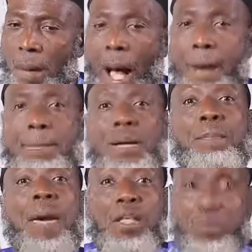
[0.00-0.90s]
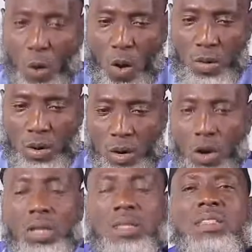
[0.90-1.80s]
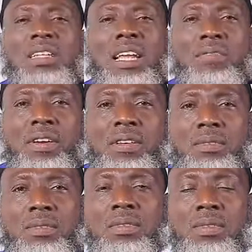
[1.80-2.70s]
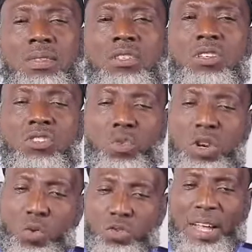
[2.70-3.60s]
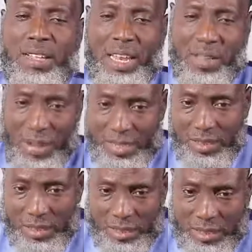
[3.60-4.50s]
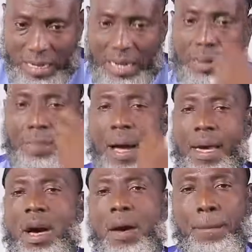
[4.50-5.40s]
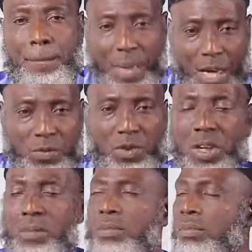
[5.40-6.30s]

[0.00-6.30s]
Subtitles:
but paid for on delivery. It is when the goods are delivered that the buyer pays for them.